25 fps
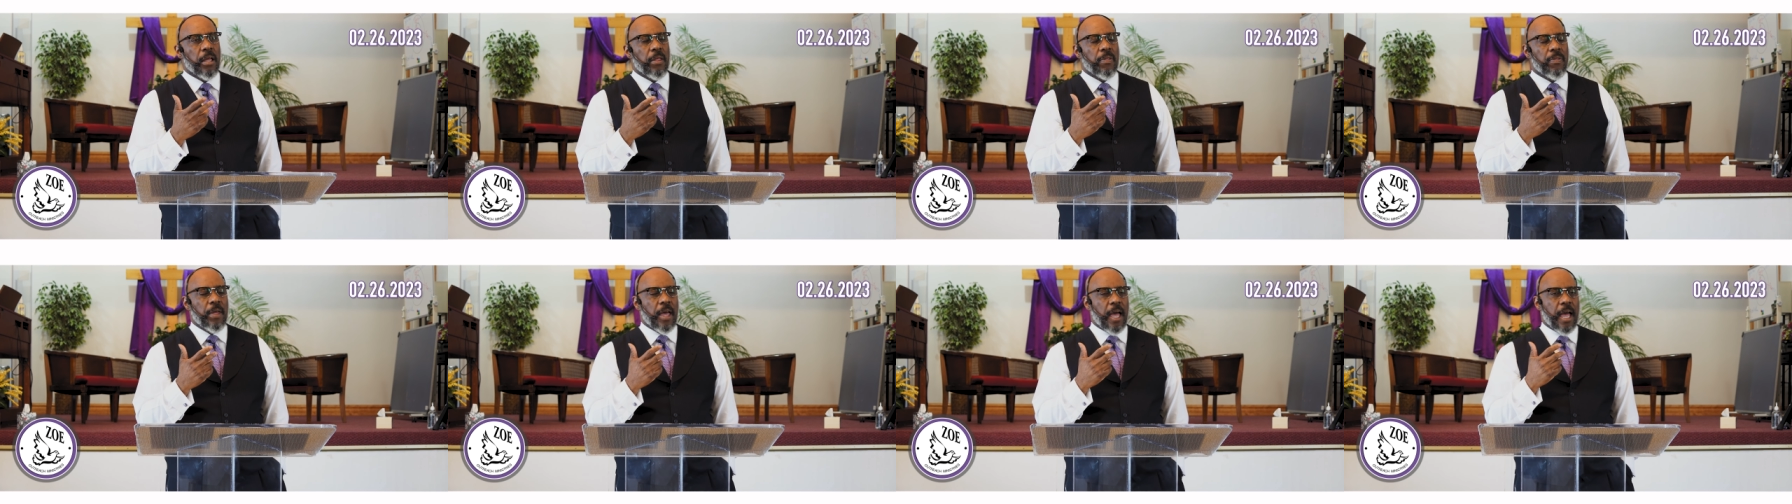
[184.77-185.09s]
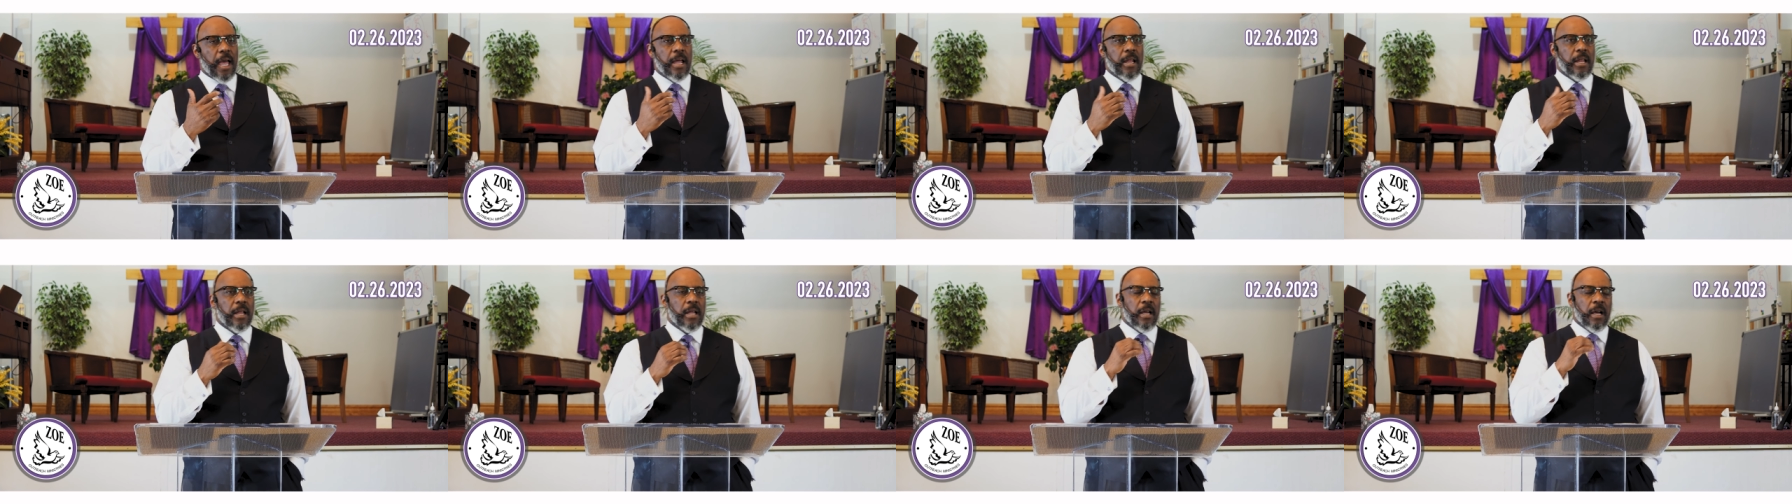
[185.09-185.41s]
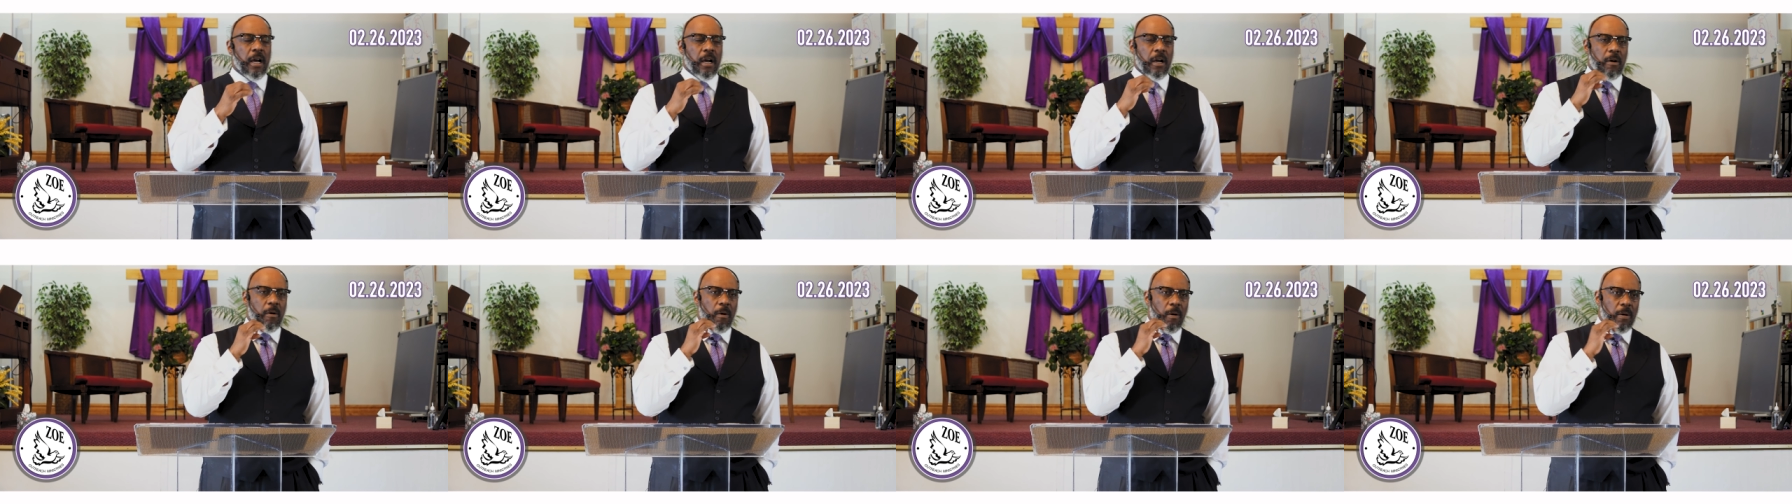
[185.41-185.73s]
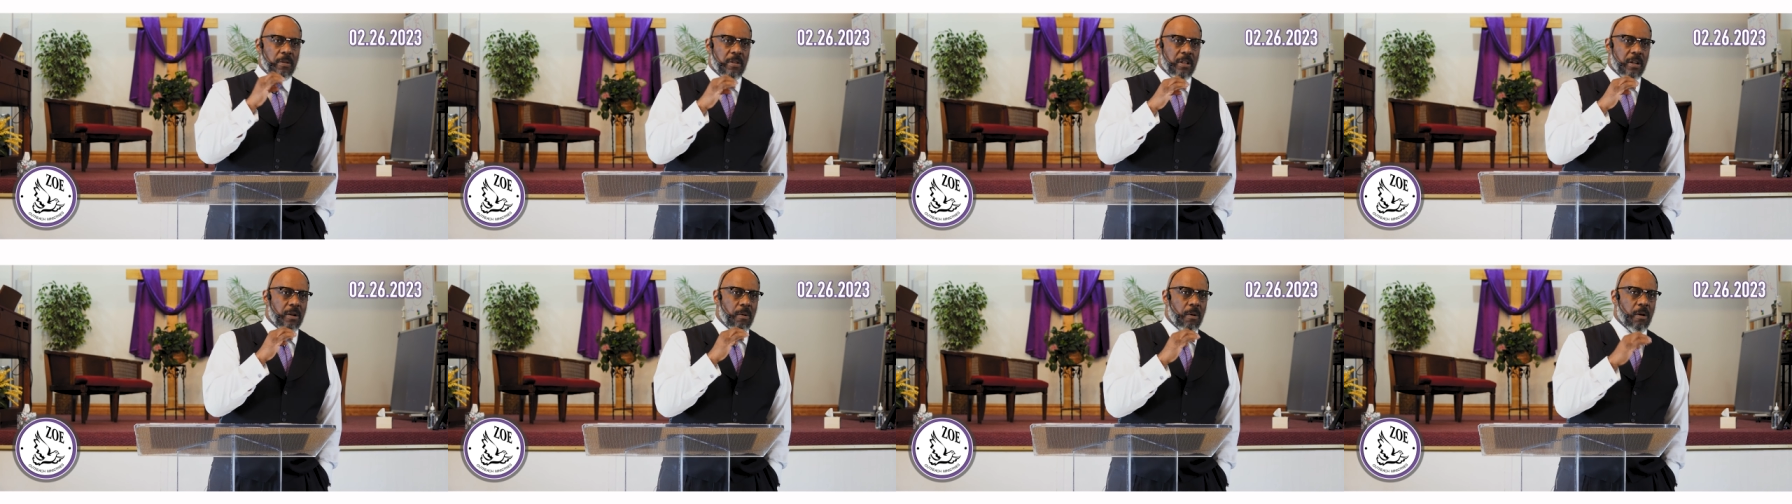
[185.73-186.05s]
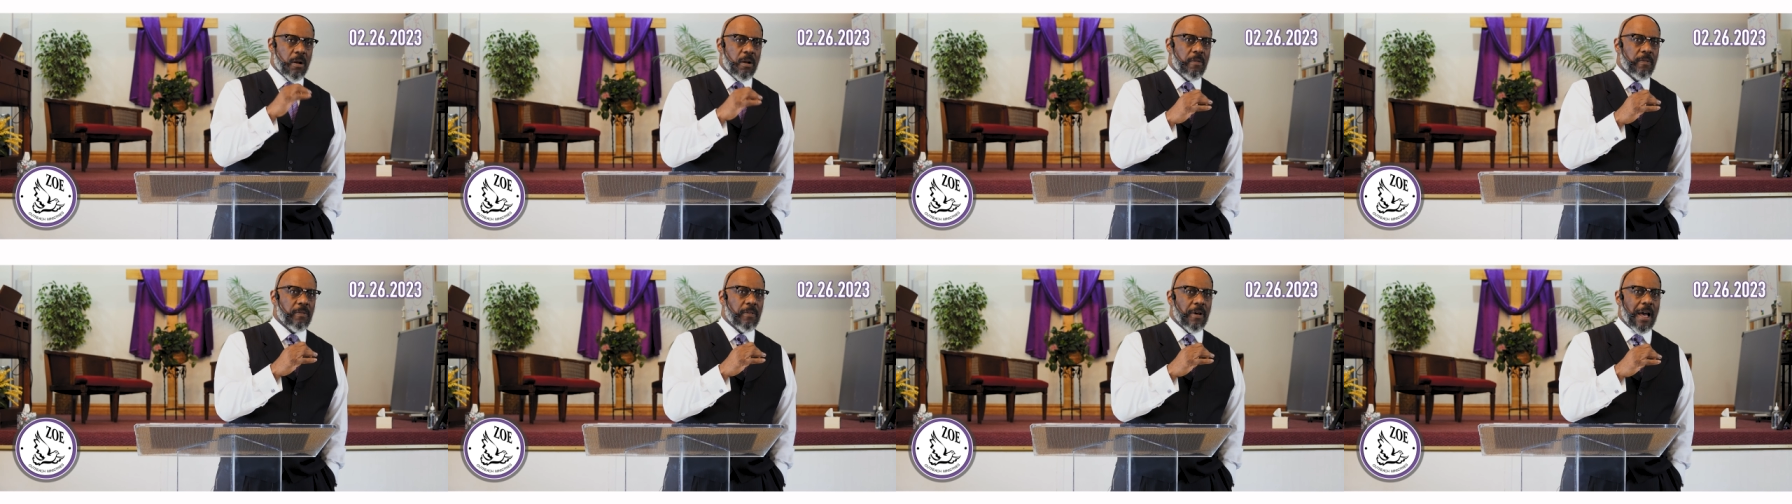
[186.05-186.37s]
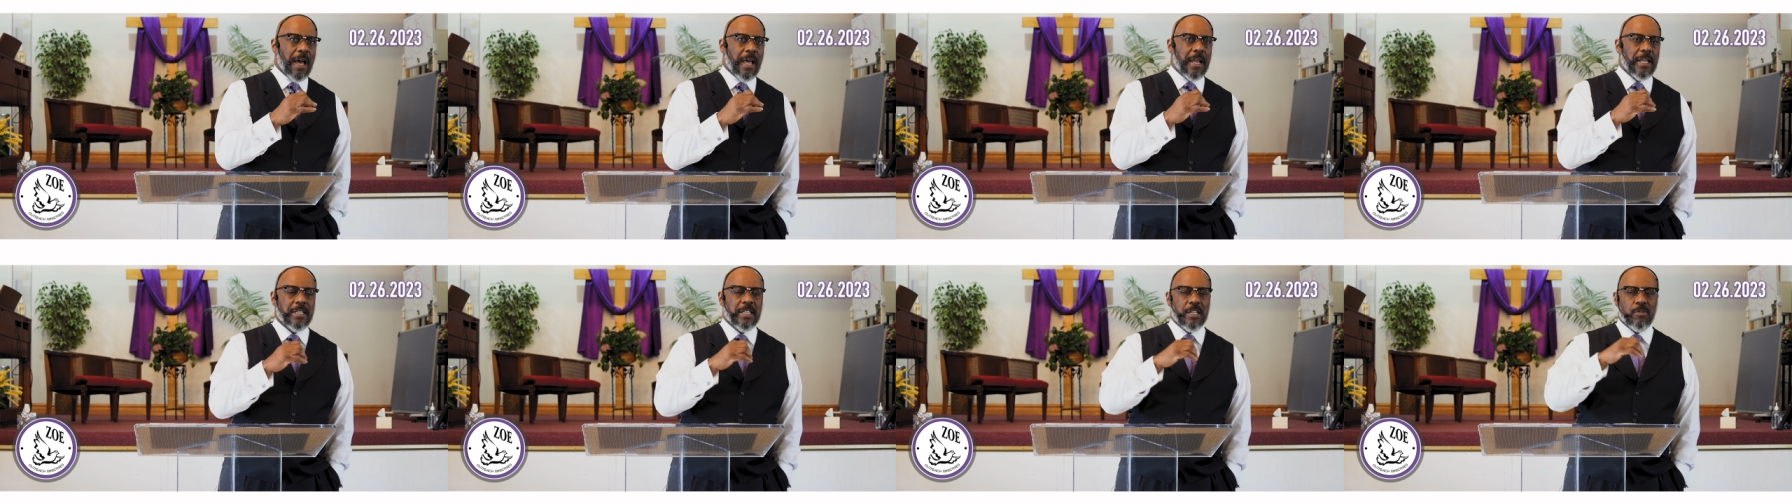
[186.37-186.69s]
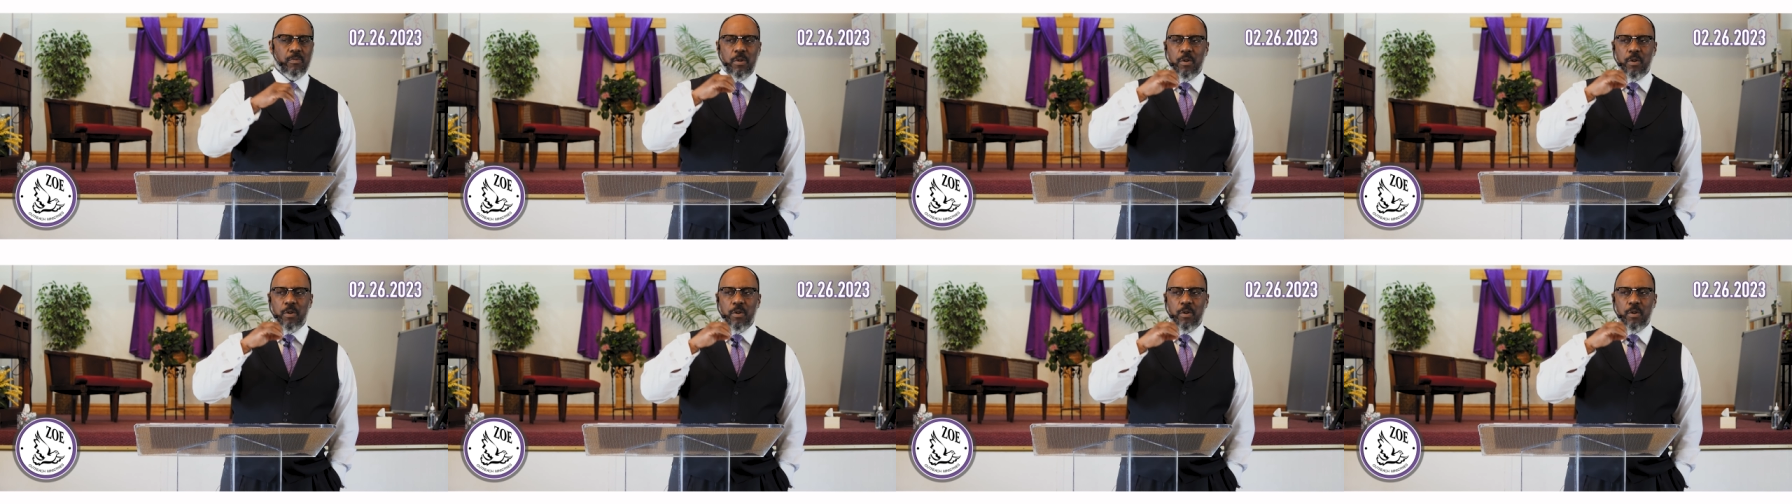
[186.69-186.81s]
that according to the word of God, it says,